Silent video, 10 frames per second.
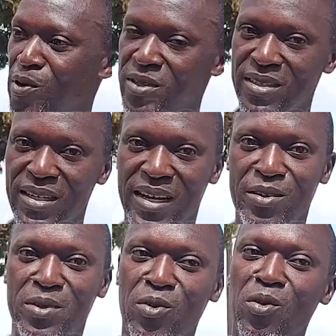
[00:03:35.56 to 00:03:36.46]
And
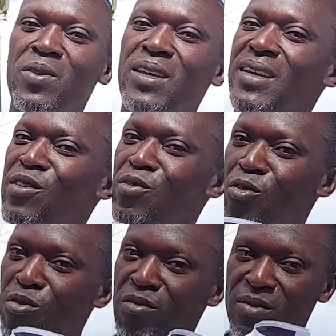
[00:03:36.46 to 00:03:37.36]
with all the
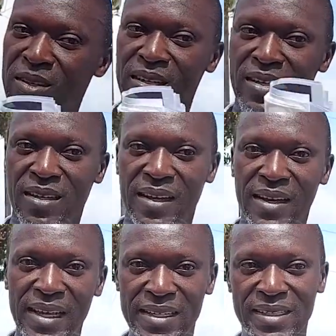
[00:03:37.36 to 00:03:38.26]
illegal
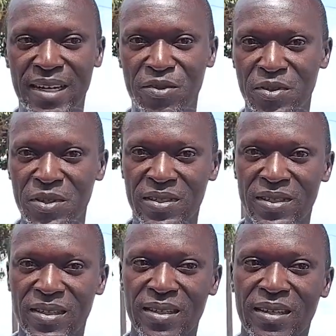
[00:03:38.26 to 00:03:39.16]
nets and fish,
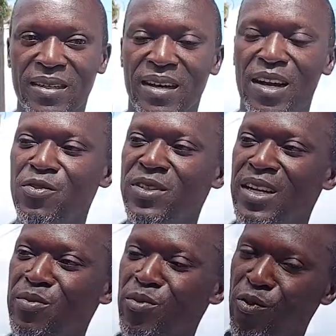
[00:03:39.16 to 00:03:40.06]
after
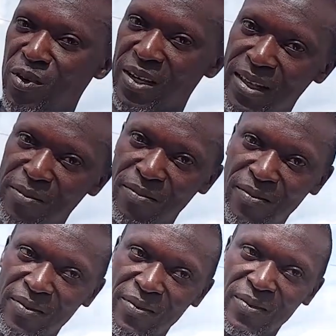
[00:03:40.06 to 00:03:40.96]
removing the
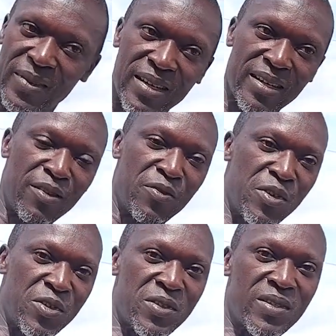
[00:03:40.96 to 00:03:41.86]

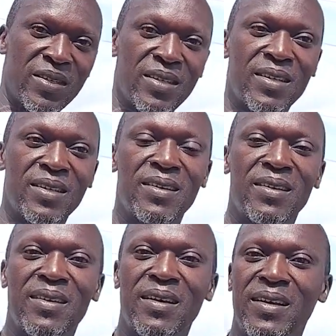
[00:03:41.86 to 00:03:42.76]
fish,
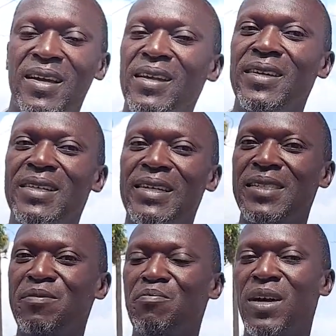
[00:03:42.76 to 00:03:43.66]
again, he
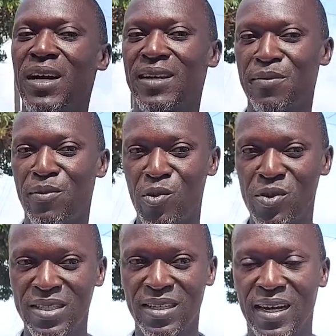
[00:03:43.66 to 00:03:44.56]
takes back the
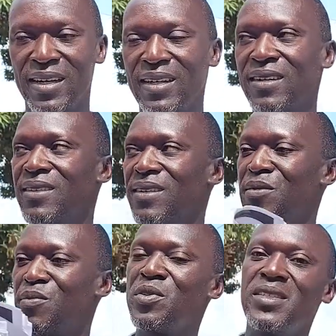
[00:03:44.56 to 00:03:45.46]
boat and
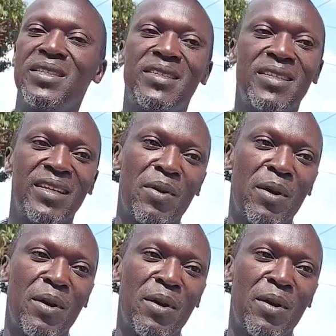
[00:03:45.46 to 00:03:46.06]
puts it in the